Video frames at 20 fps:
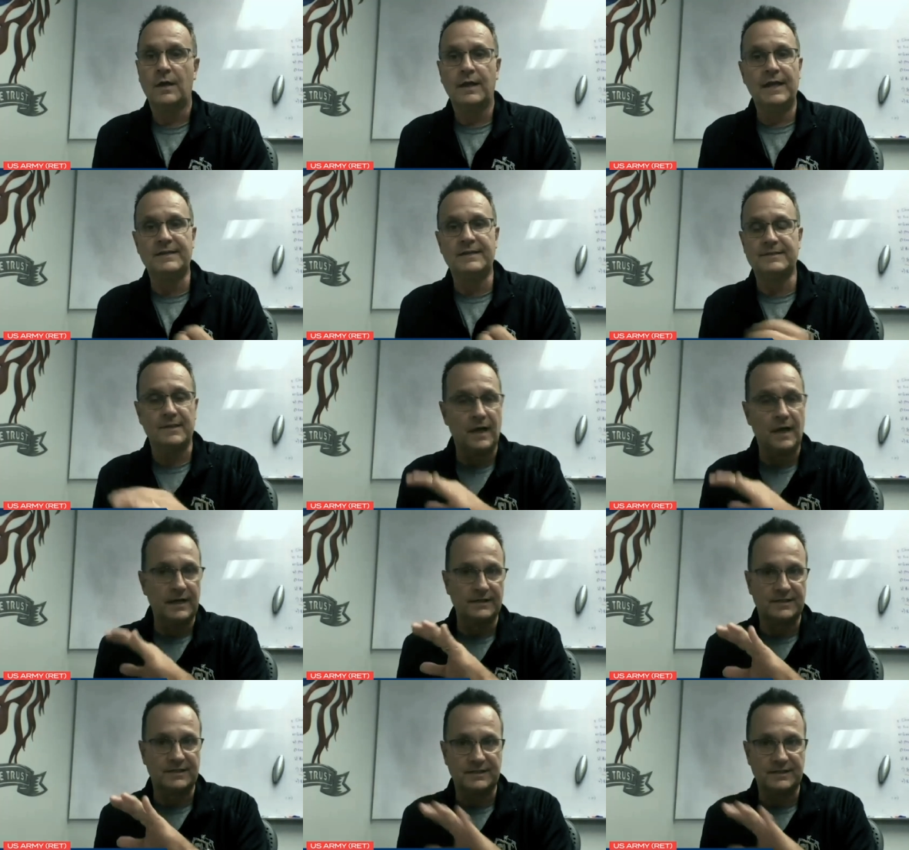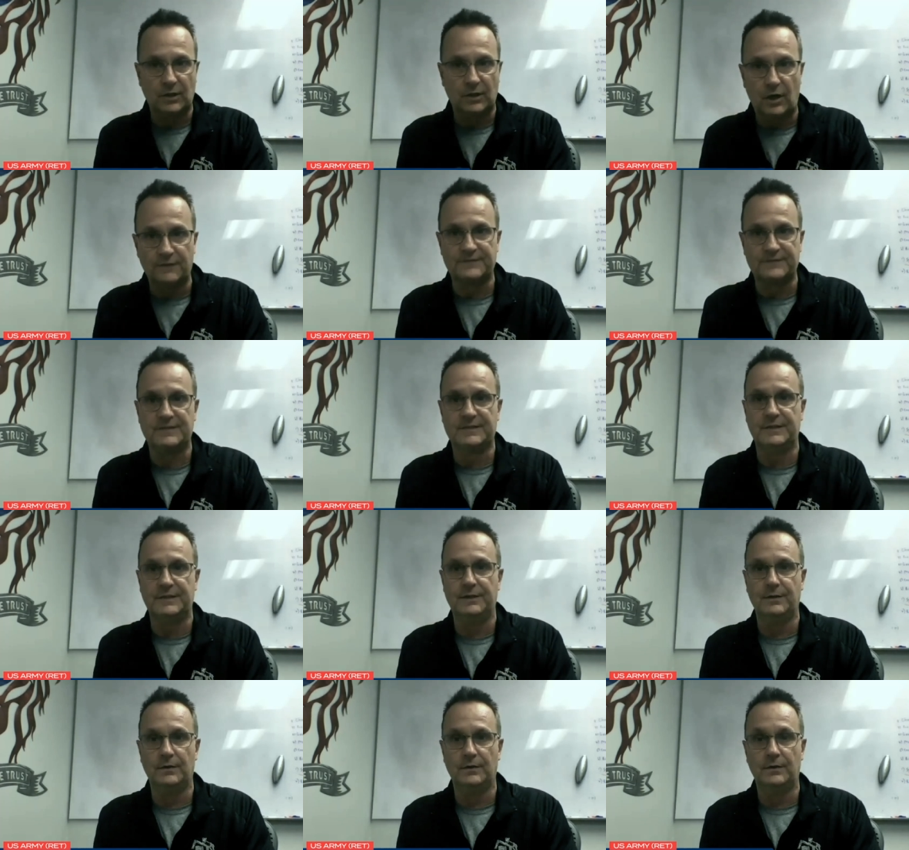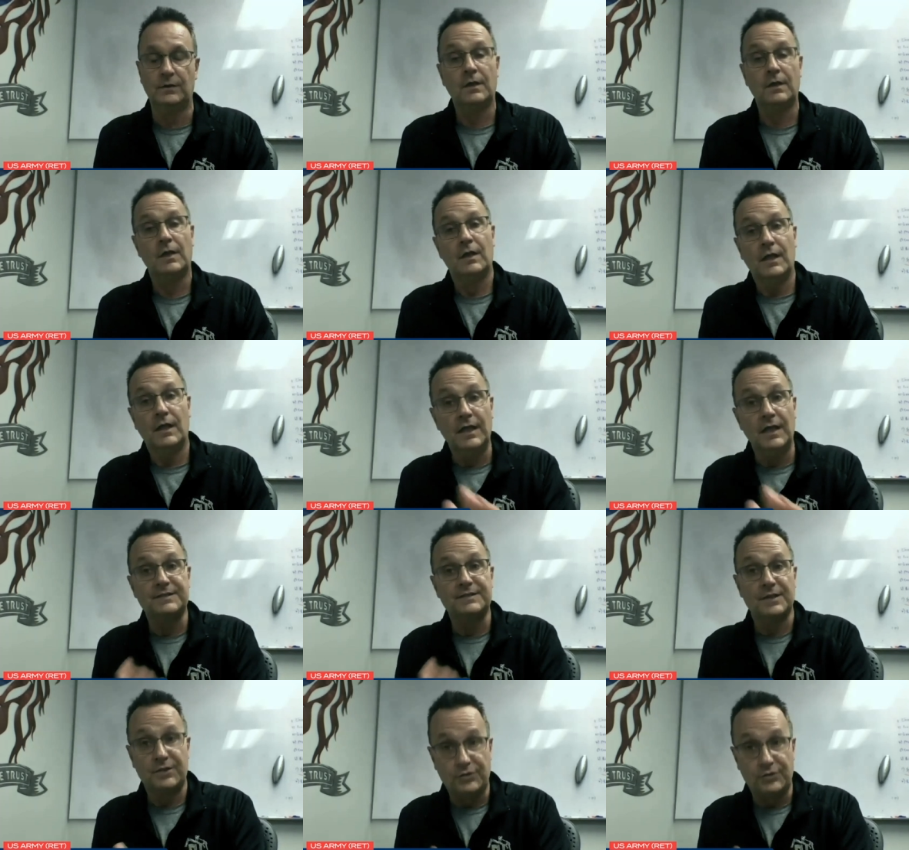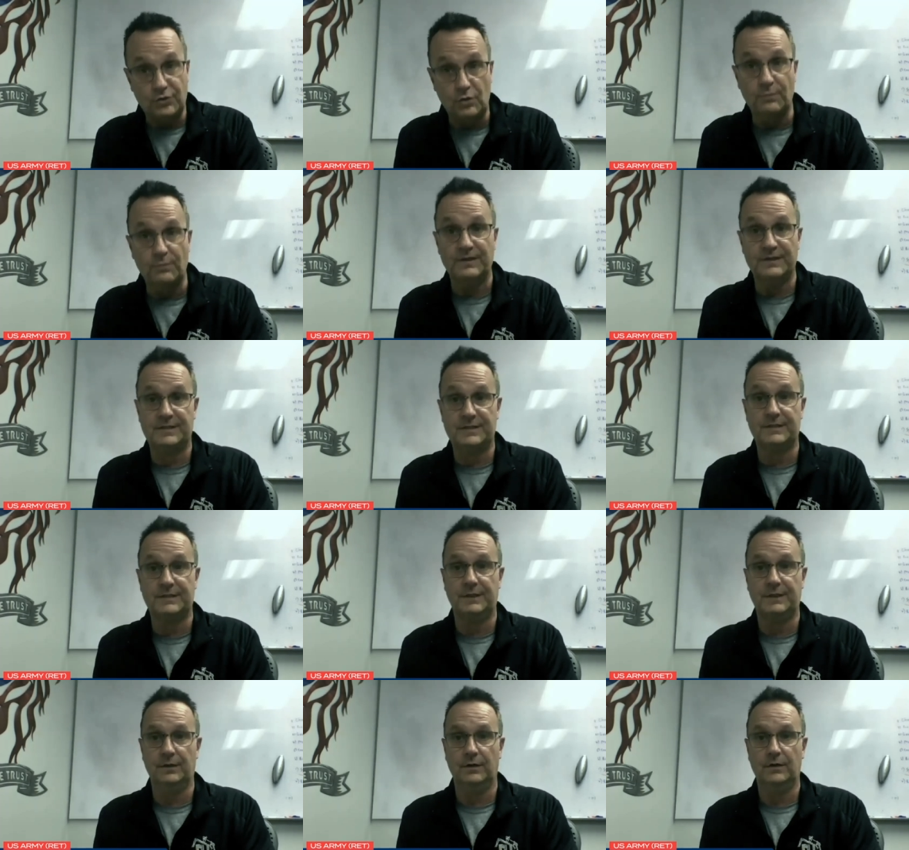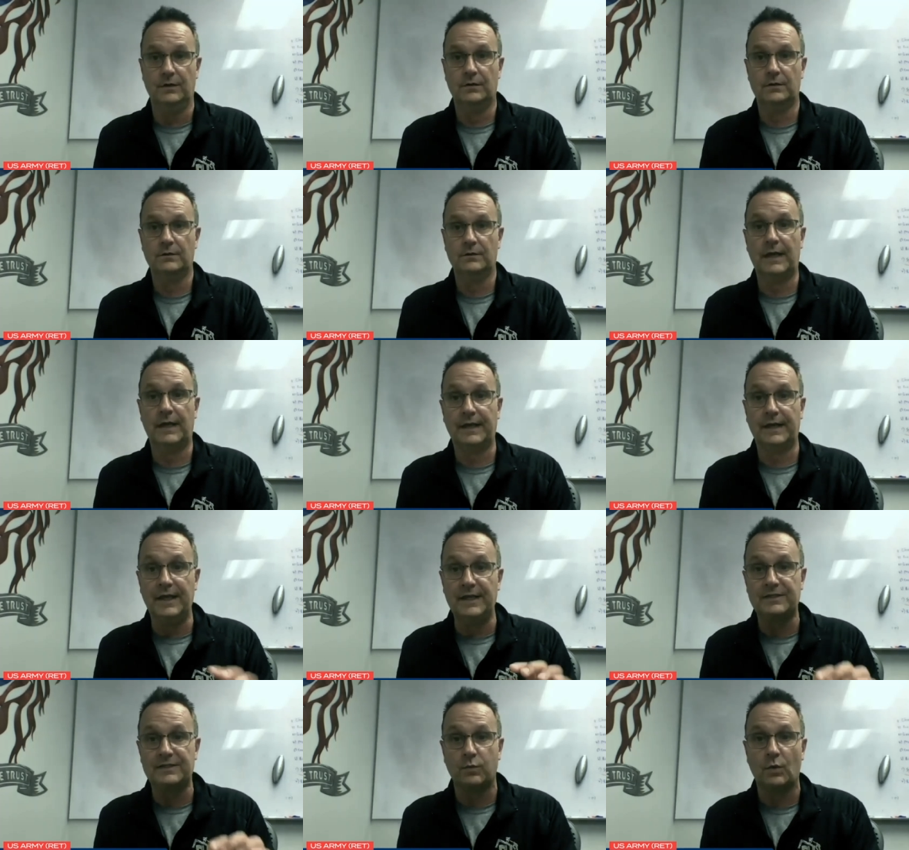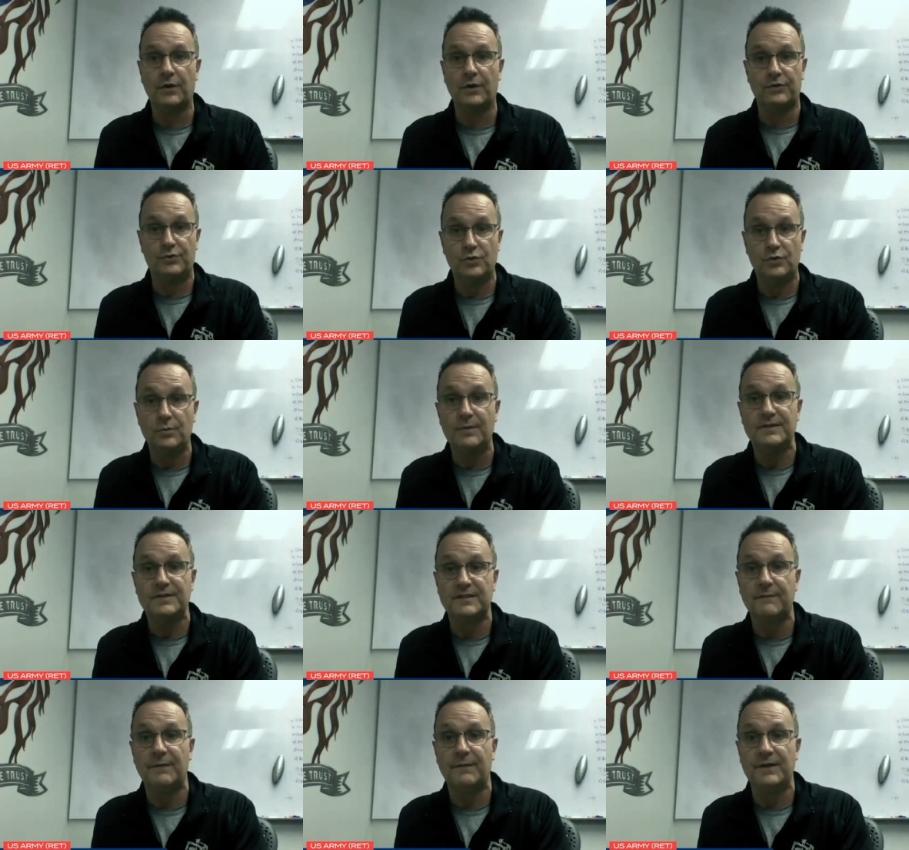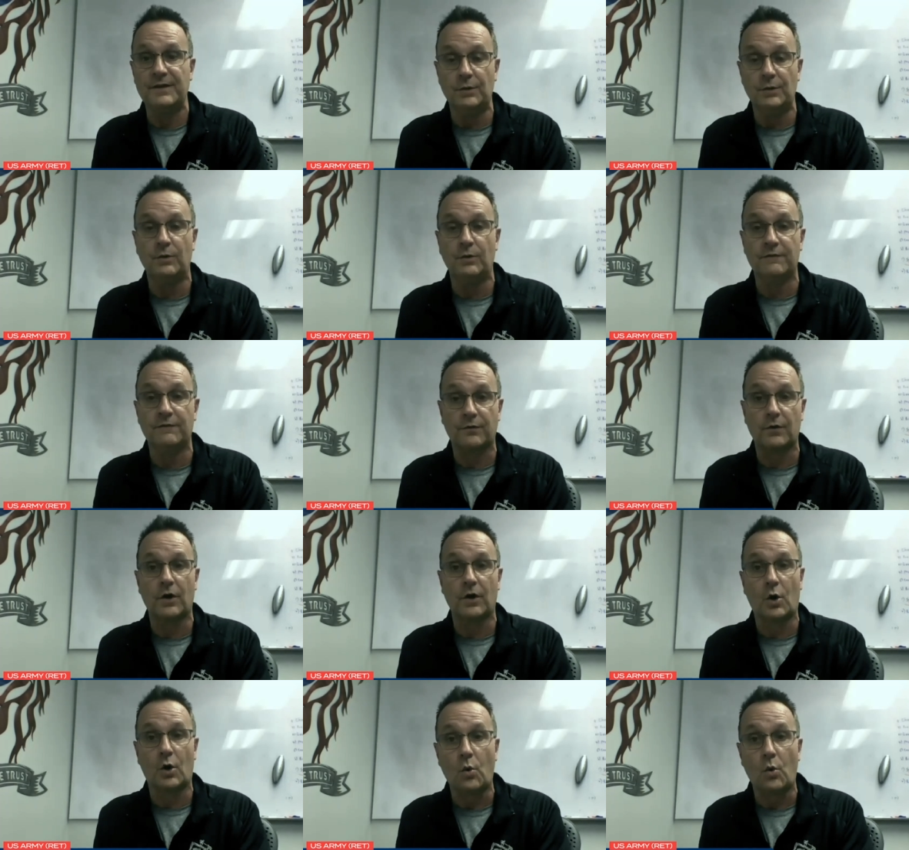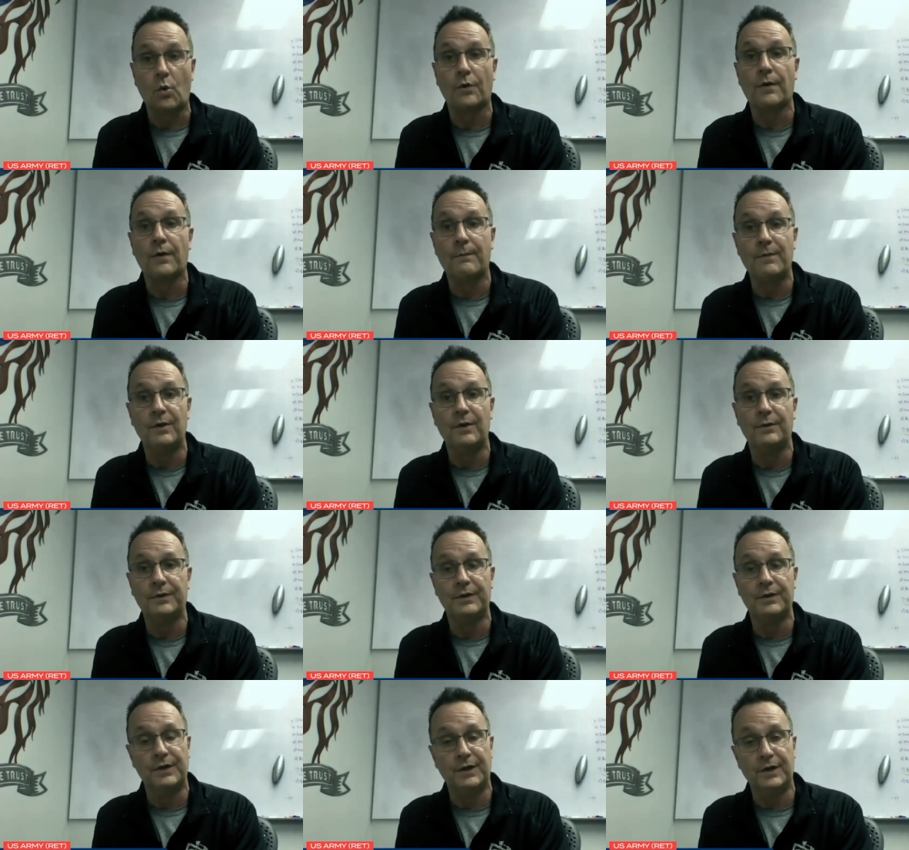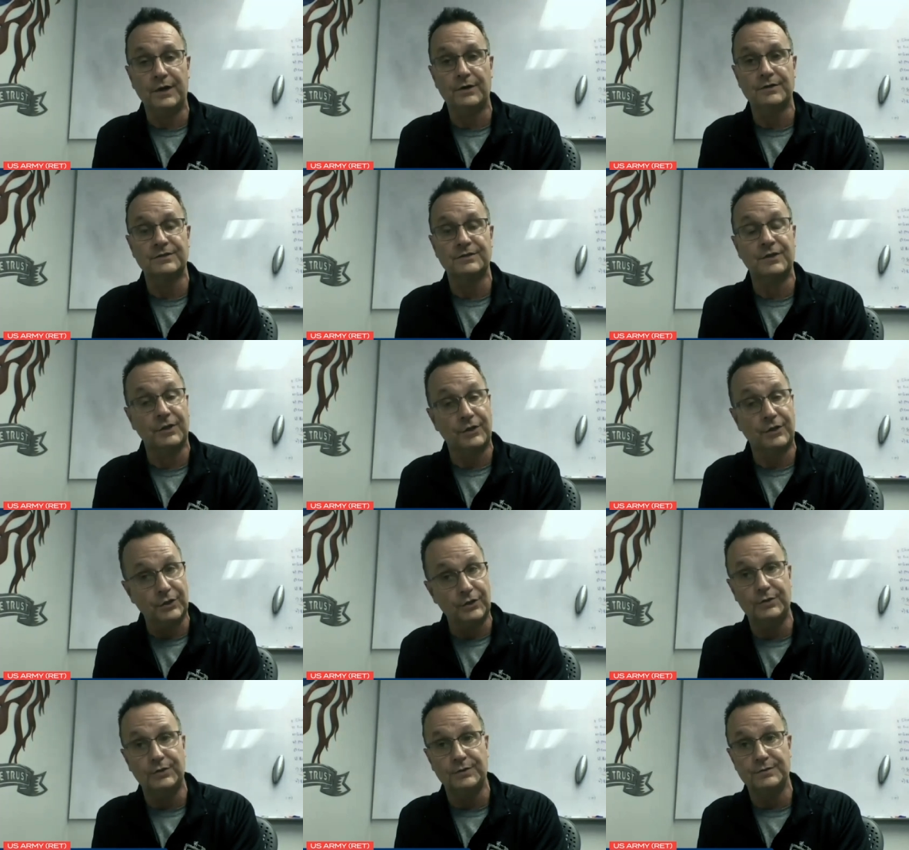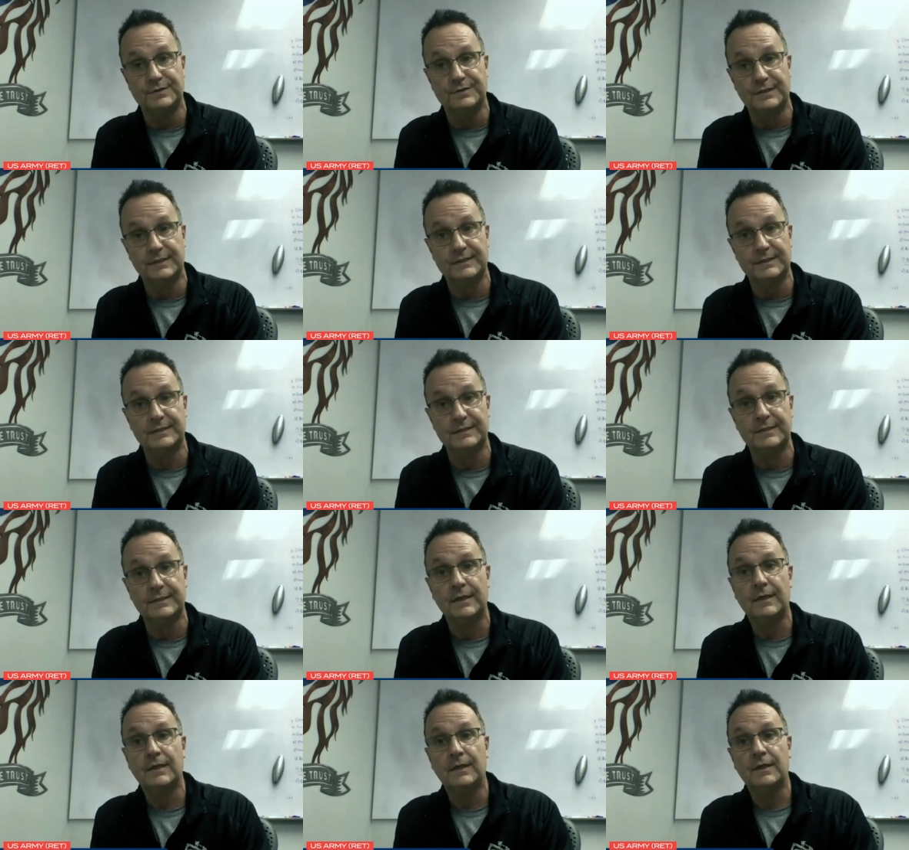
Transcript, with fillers: it's not a soft skill it's a human skill like it's what humans have been doing for a quarter million years. The good news is